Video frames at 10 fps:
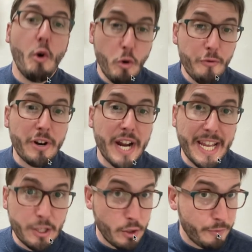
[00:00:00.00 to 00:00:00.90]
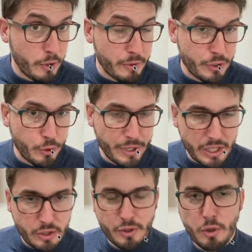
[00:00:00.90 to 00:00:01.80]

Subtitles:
overhangs of your restoration.